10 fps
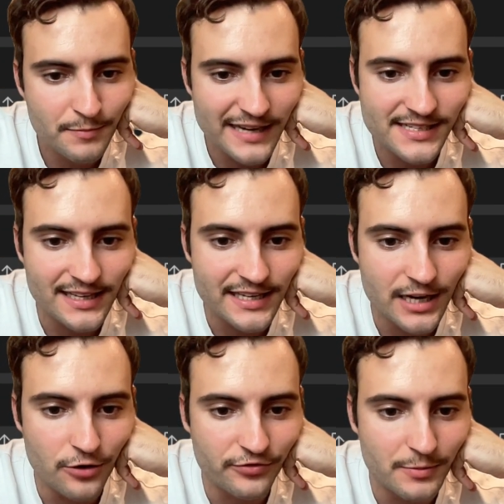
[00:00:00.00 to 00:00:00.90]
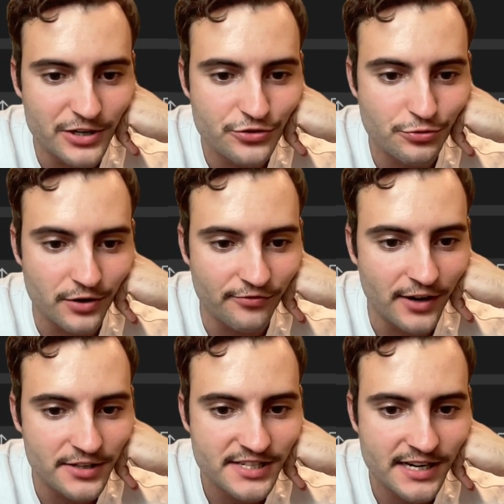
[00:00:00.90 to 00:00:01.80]
basically go from a true or
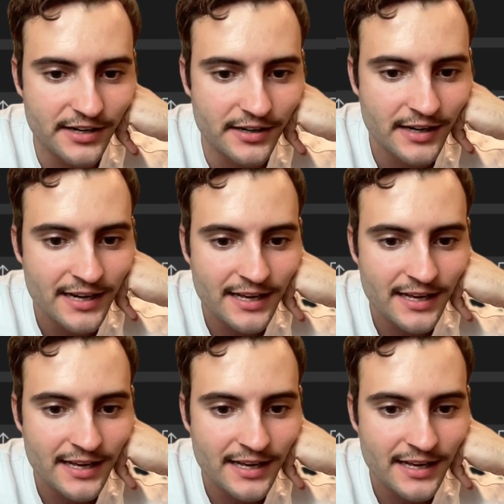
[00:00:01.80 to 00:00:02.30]
false here.